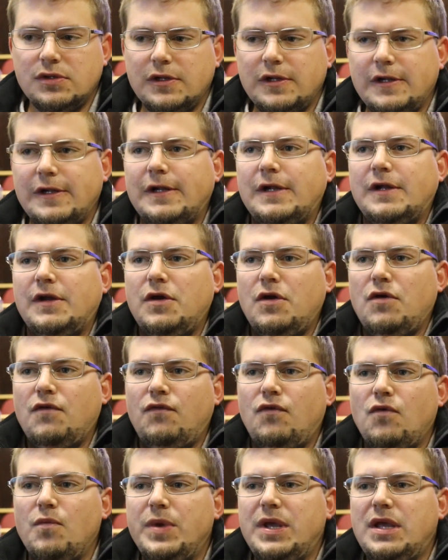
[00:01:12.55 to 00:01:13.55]

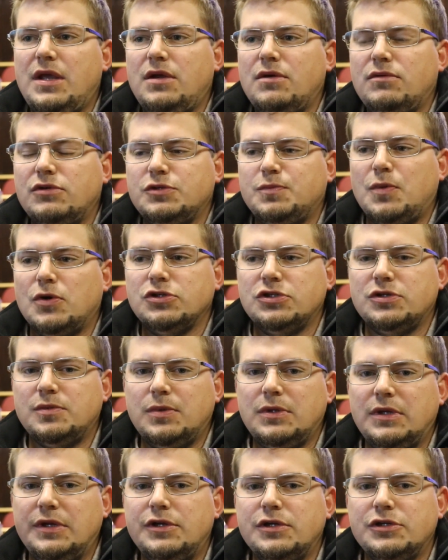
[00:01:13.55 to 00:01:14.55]
For me,
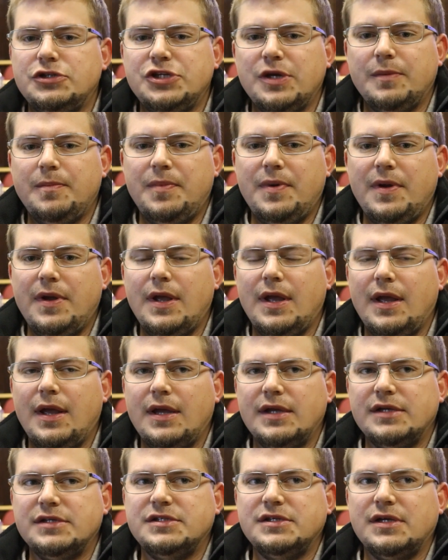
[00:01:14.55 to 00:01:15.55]
responsible leadership
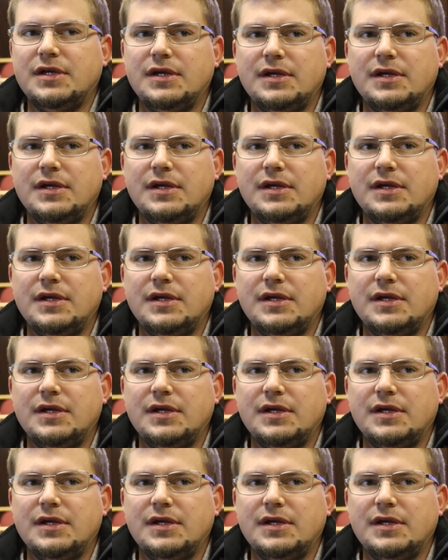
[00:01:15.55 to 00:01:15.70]
is